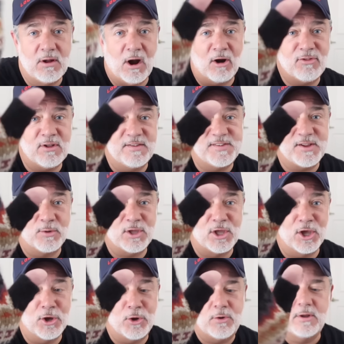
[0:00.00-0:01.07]
Aren't those so
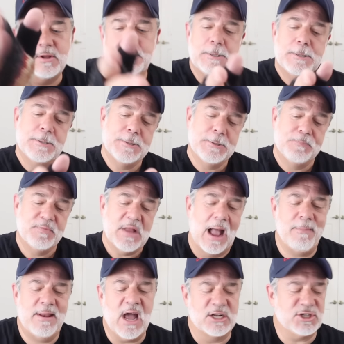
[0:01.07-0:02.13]
cute? I
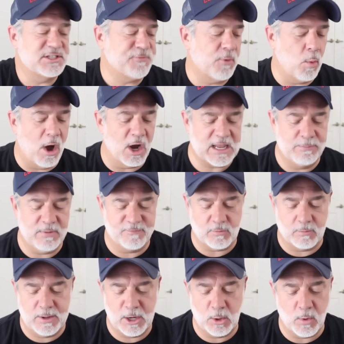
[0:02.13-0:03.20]
mean, not just for walking, but
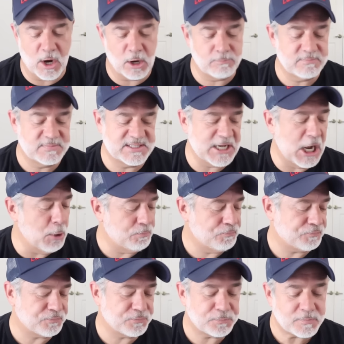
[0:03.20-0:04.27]
from anywhere. So
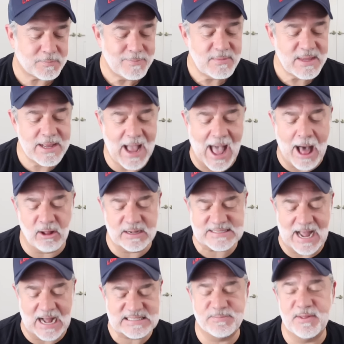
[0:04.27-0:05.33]
Alex
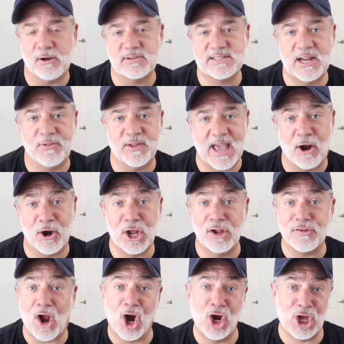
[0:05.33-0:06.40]
asked me, they were sitting on the counter, he
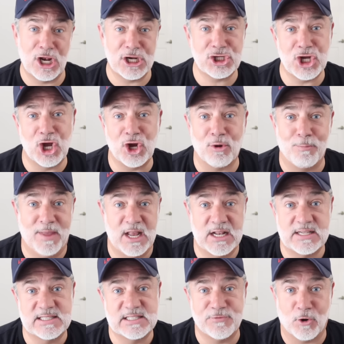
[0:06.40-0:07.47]
goes, are you going to show your
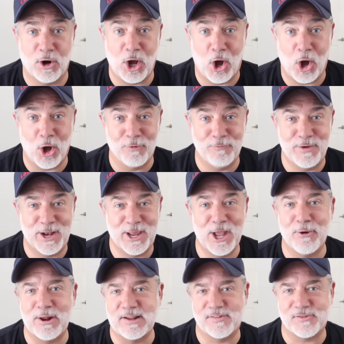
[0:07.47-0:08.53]
mittens for a haul video?
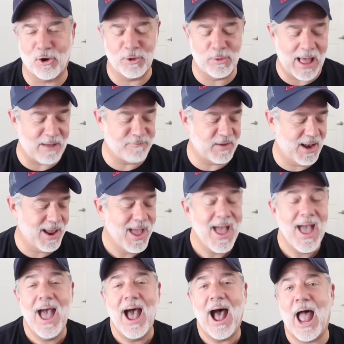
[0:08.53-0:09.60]
And he just started laughing.
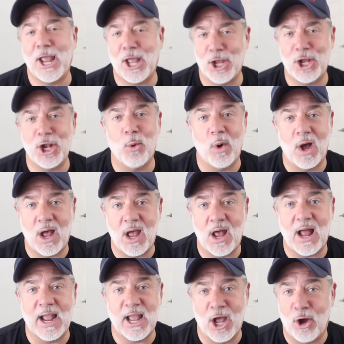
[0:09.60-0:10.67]
I go, you know
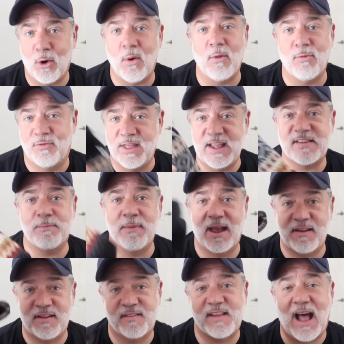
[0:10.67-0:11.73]
what? I go, these
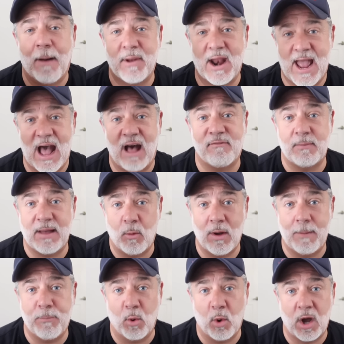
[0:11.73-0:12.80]
mittens, I'm going to have them at
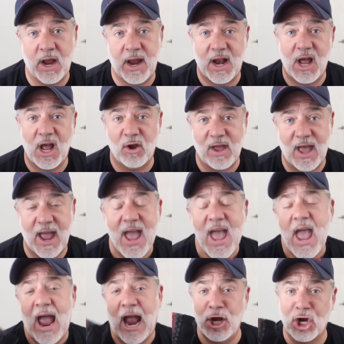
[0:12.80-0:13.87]
one point, okay?
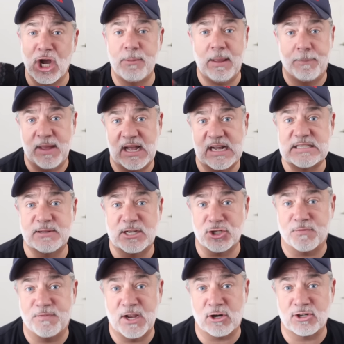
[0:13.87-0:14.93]
And you're going to be pissed because
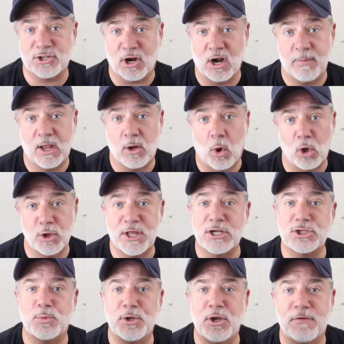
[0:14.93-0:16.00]
your fingers are going to be cold. And he
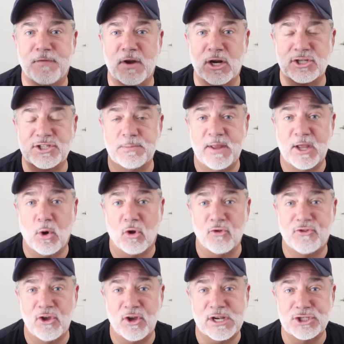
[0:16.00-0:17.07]
goes, well, your fingers are going to be cold
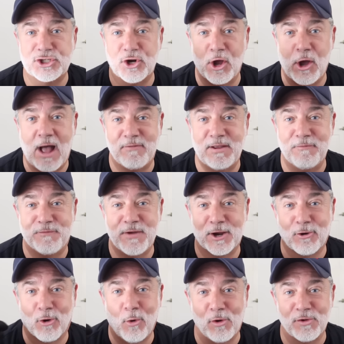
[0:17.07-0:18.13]
too because you're not going to have
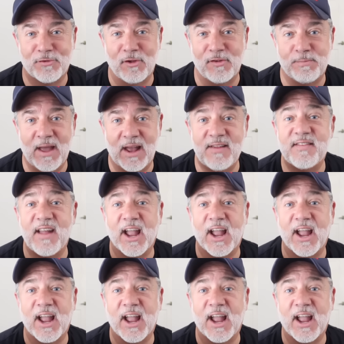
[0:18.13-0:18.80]
finger holes for those mittens.